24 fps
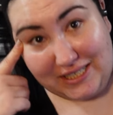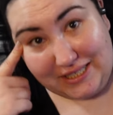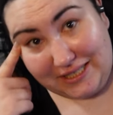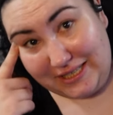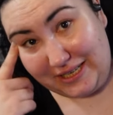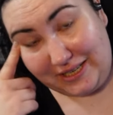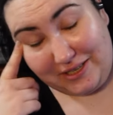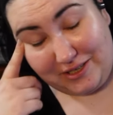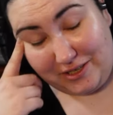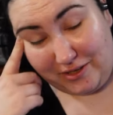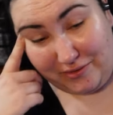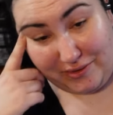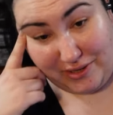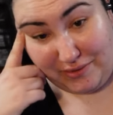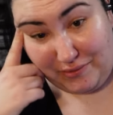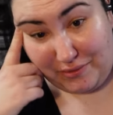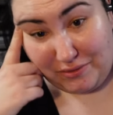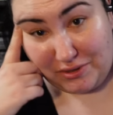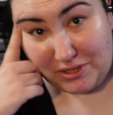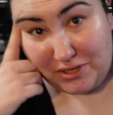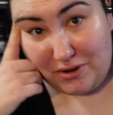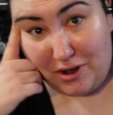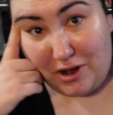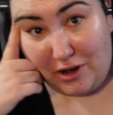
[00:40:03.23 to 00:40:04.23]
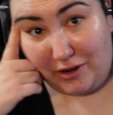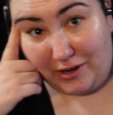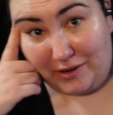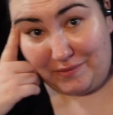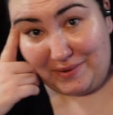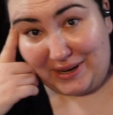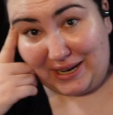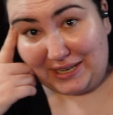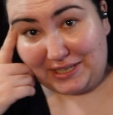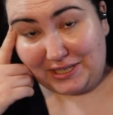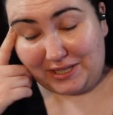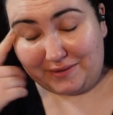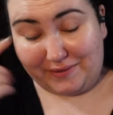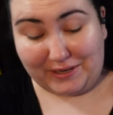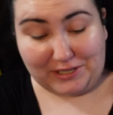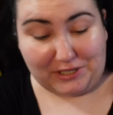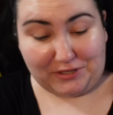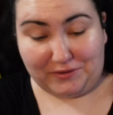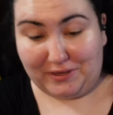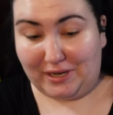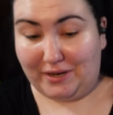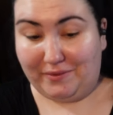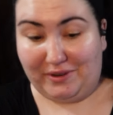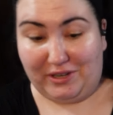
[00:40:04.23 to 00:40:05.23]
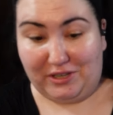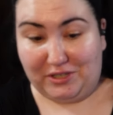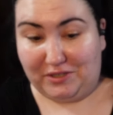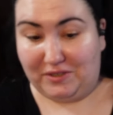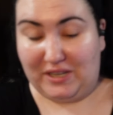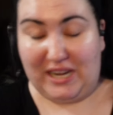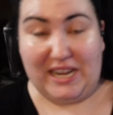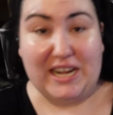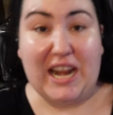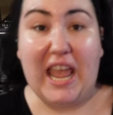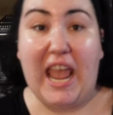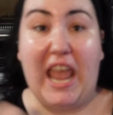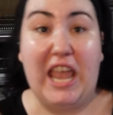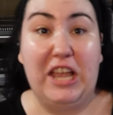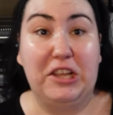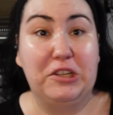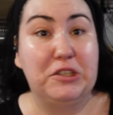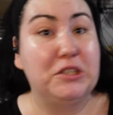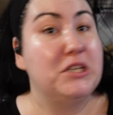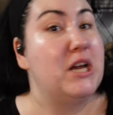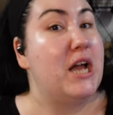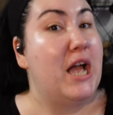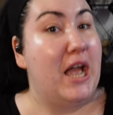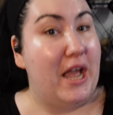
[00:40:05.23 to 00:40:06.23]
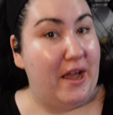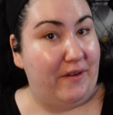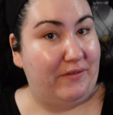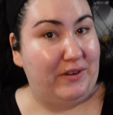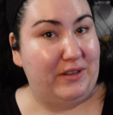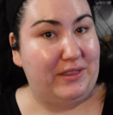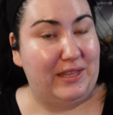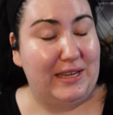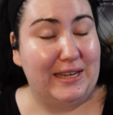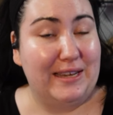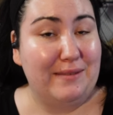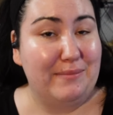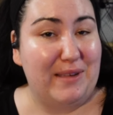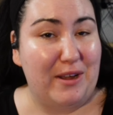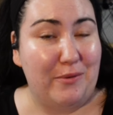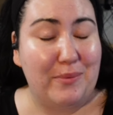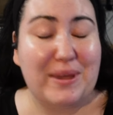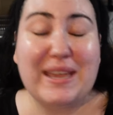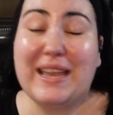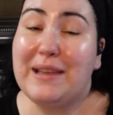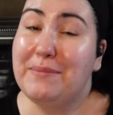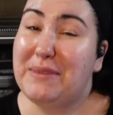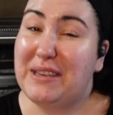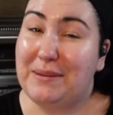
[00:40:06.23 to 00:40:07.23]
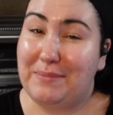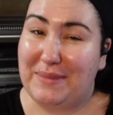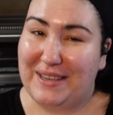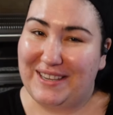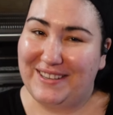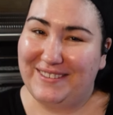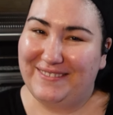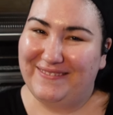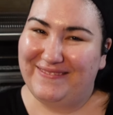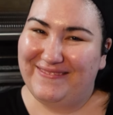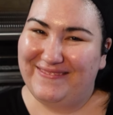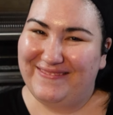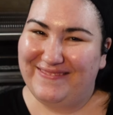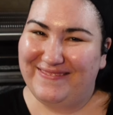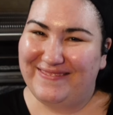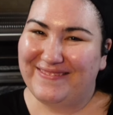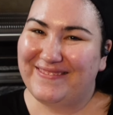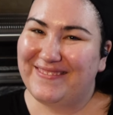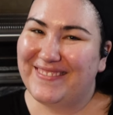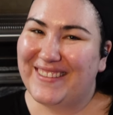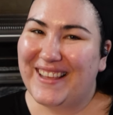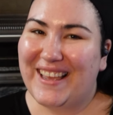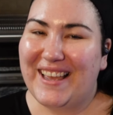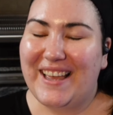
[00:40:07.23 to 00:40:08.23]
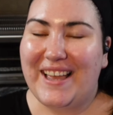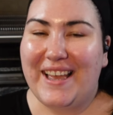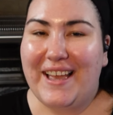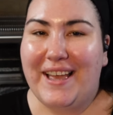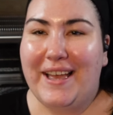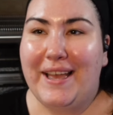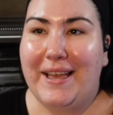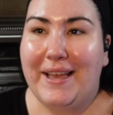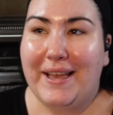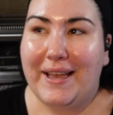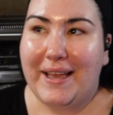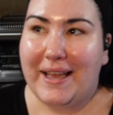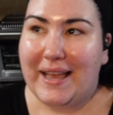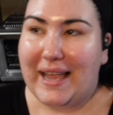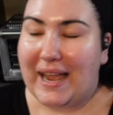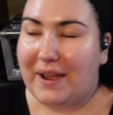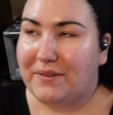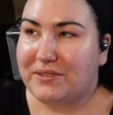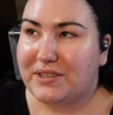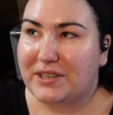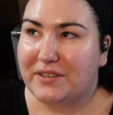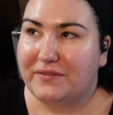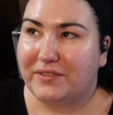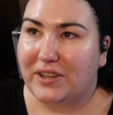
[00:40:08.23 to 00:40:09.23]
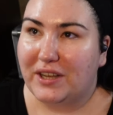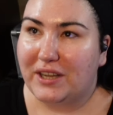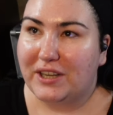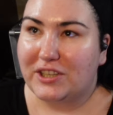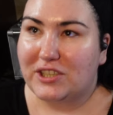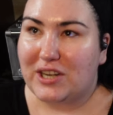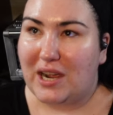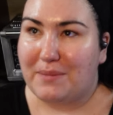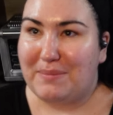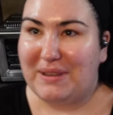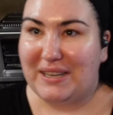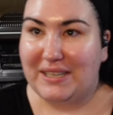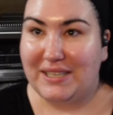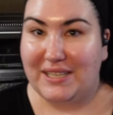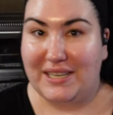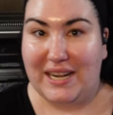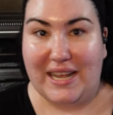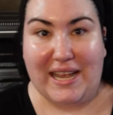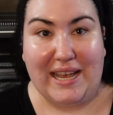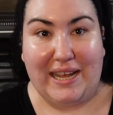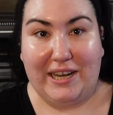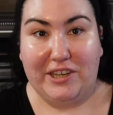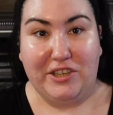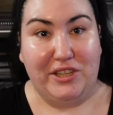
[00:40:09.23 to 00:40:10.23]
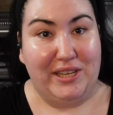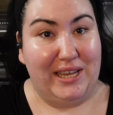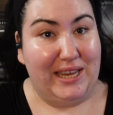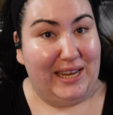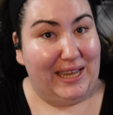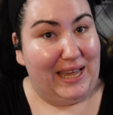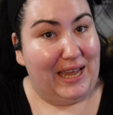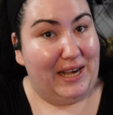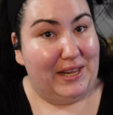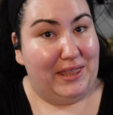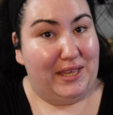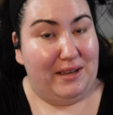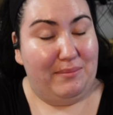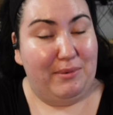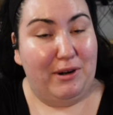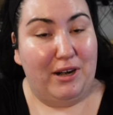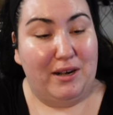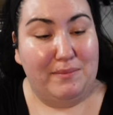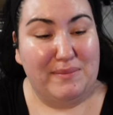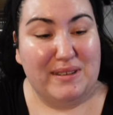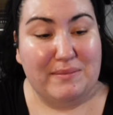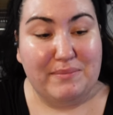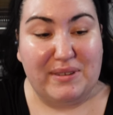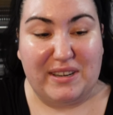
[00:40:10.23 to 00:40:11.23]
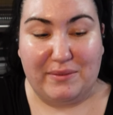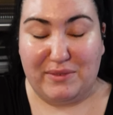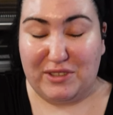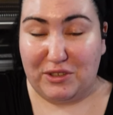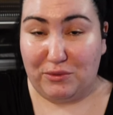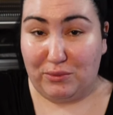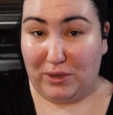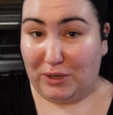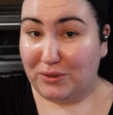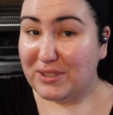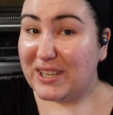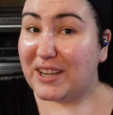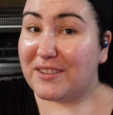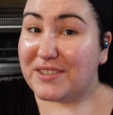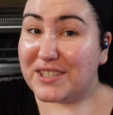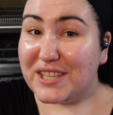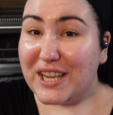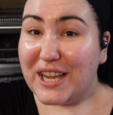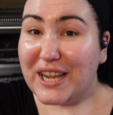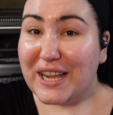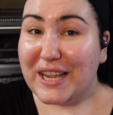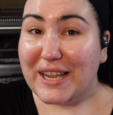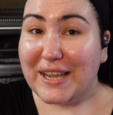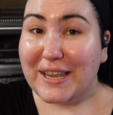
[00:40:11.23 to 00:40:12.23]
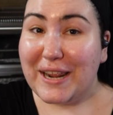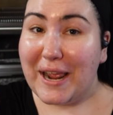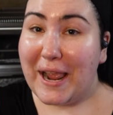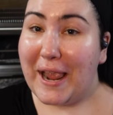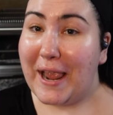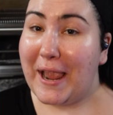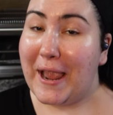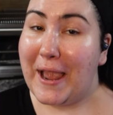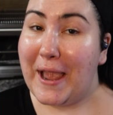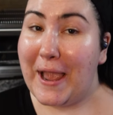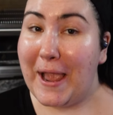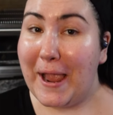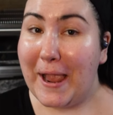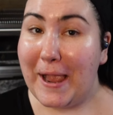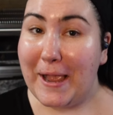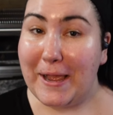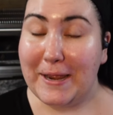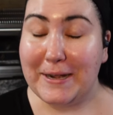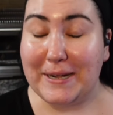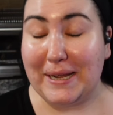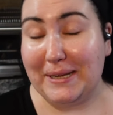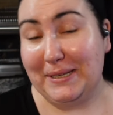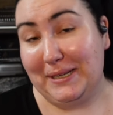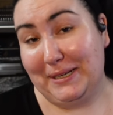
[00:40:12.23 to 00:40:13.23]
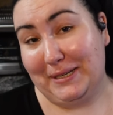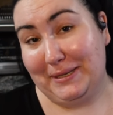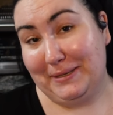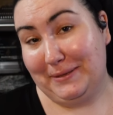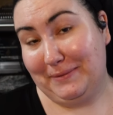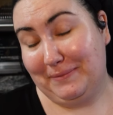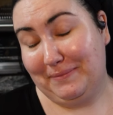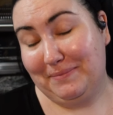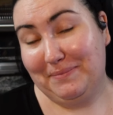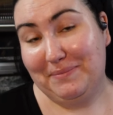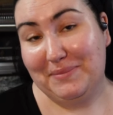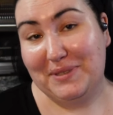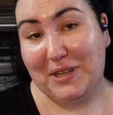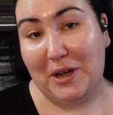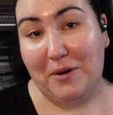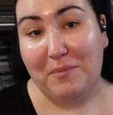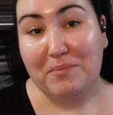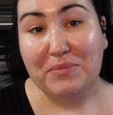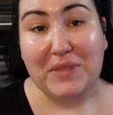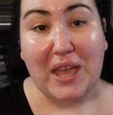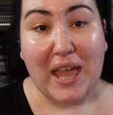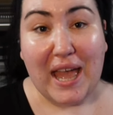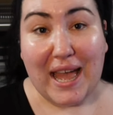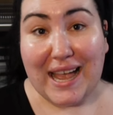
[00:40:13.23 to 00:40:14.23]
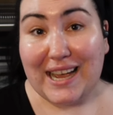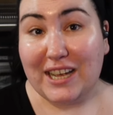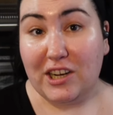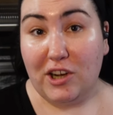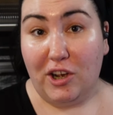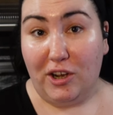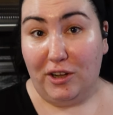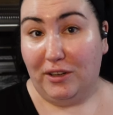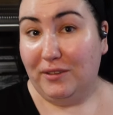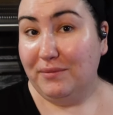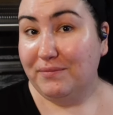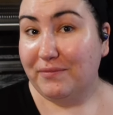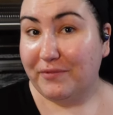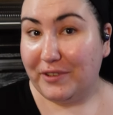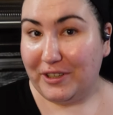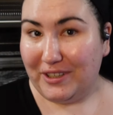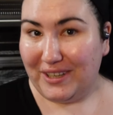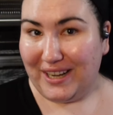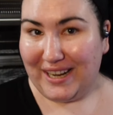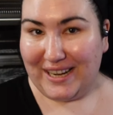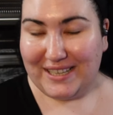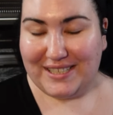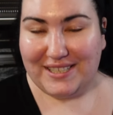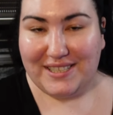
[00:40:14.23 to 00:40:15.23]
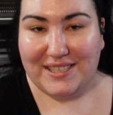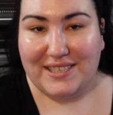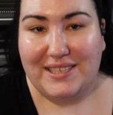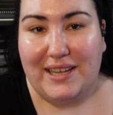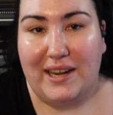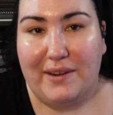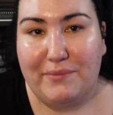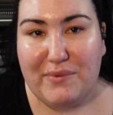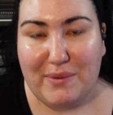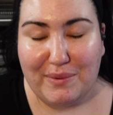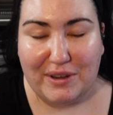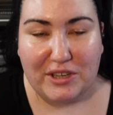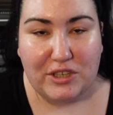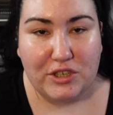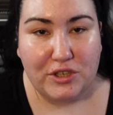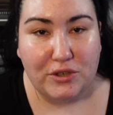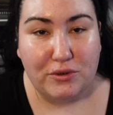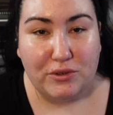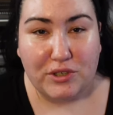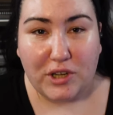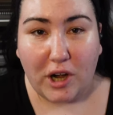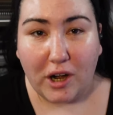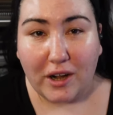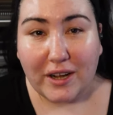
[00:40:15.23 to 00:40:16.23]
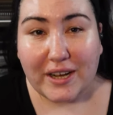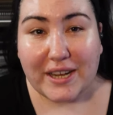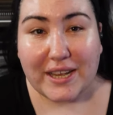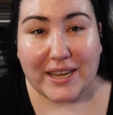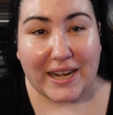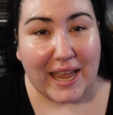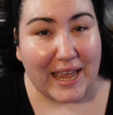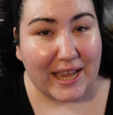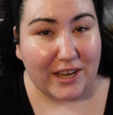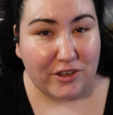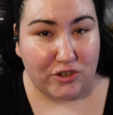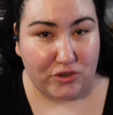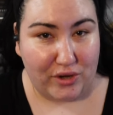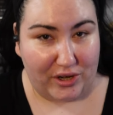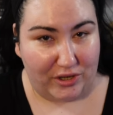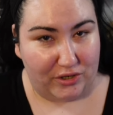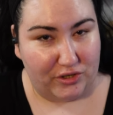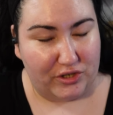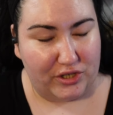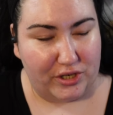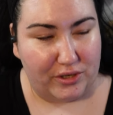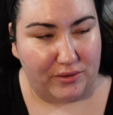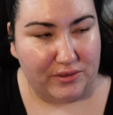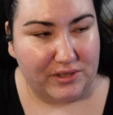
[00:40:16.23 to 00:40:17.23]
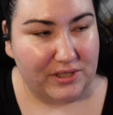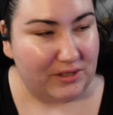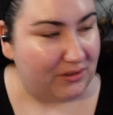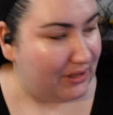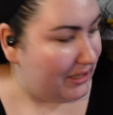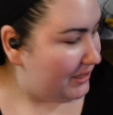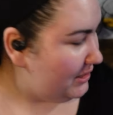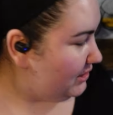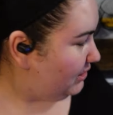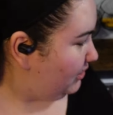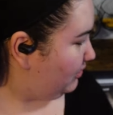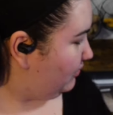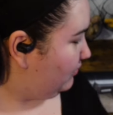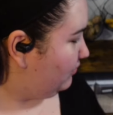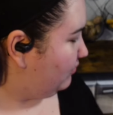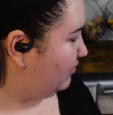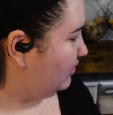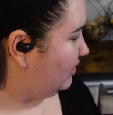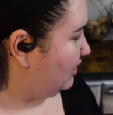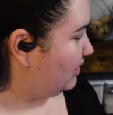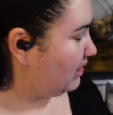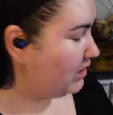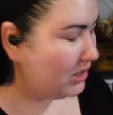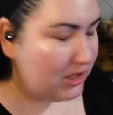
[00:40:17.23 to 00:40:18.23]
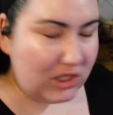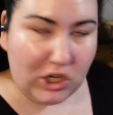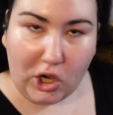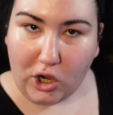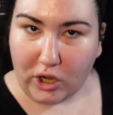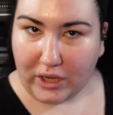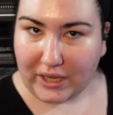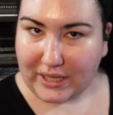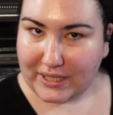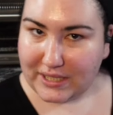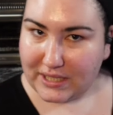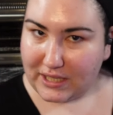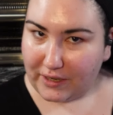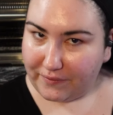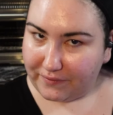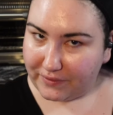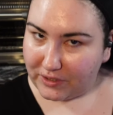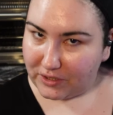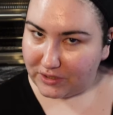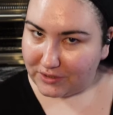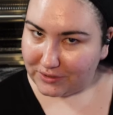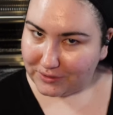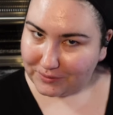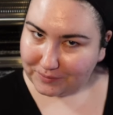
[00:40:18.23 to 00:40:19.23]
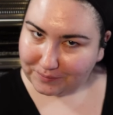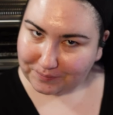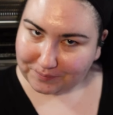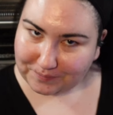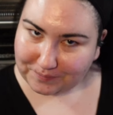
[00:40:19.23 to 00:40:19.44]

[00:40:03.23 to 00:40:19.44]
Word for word: didn't do it. We were so hungry, we got to the restaurant, we just inhaled everything. And by we, I mean me. I was gonna vlog shopping today, actually getting out of the apartment, but it was gross outside and I didn't. So I got a haul for you guys instead. We went to Target and Trader Joe's. So let's do the Target stuff first.